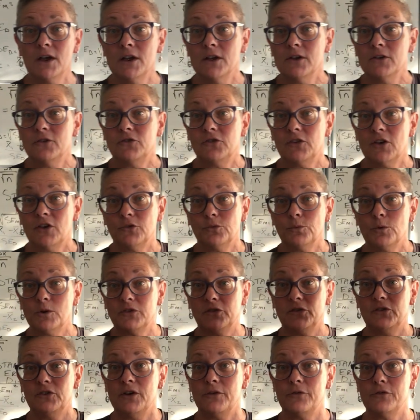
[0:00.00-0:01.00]
says what's
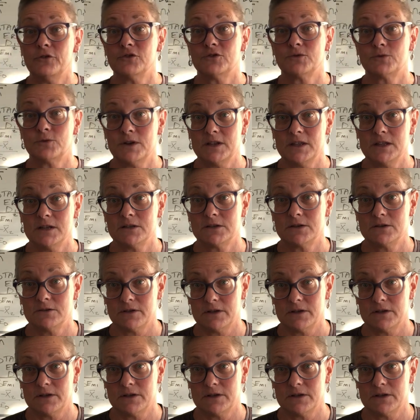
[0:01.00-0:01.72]
the difference between these two